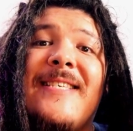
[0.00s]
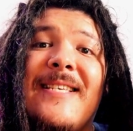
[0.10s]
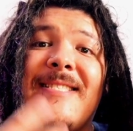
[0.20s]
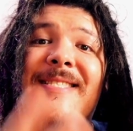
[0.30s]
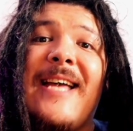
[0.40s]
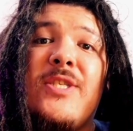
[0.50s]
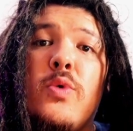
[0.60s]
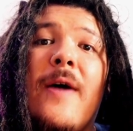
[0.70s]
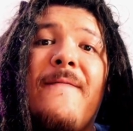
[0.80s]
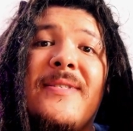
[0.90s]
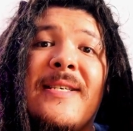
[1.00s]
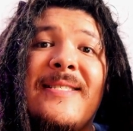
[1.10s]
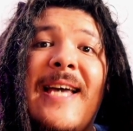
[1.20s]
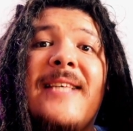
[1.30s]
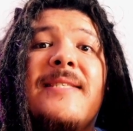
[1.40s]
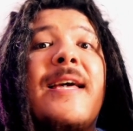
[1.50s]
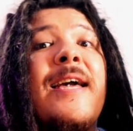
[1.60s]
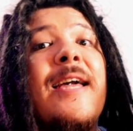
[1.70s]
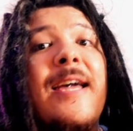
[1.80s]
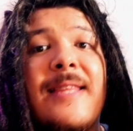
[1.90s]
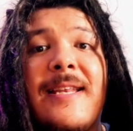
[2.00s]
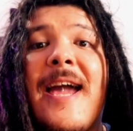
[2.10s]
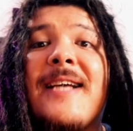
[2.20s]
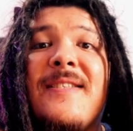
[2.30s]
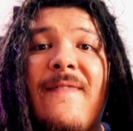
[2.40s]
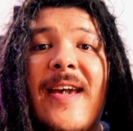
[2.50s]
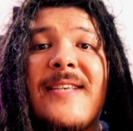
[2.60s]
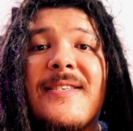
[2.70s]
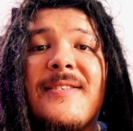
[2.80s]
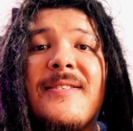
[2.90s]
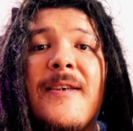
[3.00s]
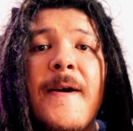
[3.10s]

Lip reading: as it sets you up for success in the next phases.